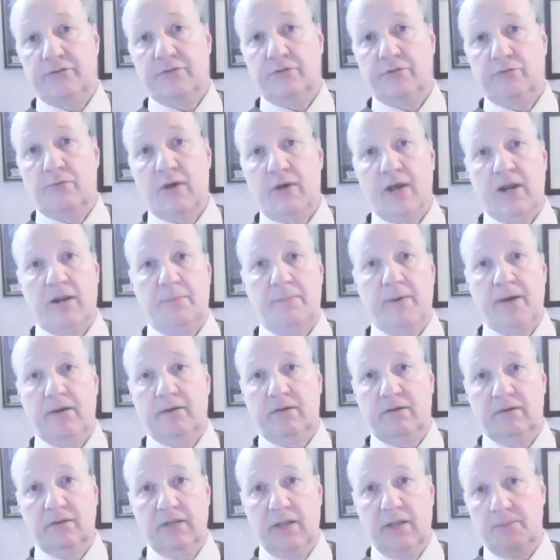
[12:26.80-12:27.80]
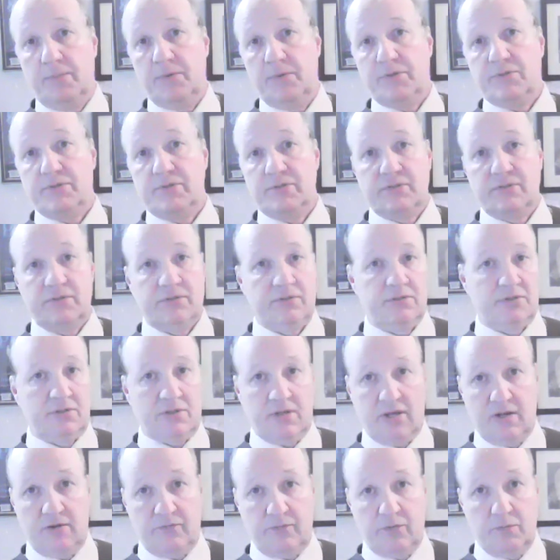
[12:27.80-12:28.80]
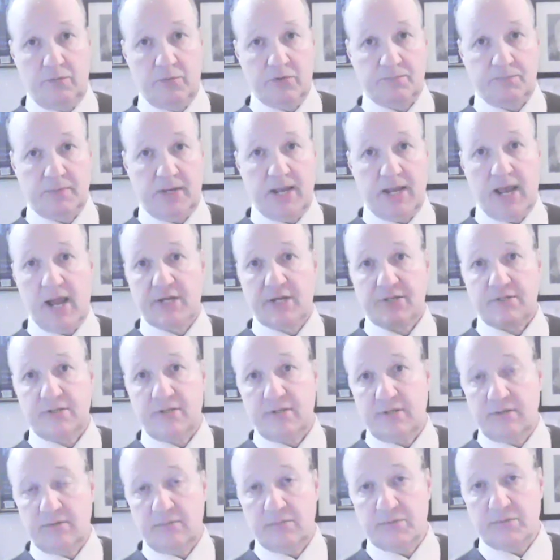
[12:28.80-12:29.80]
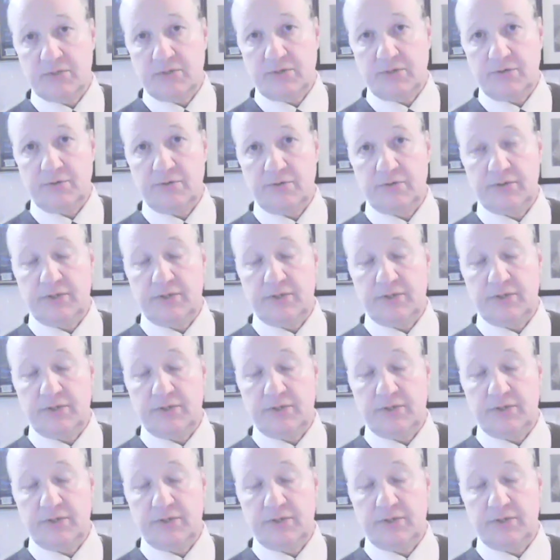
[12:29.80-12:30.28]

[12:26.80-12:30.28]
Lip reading: to write about Columbus. This was kind of almost by accident. It almost occurred.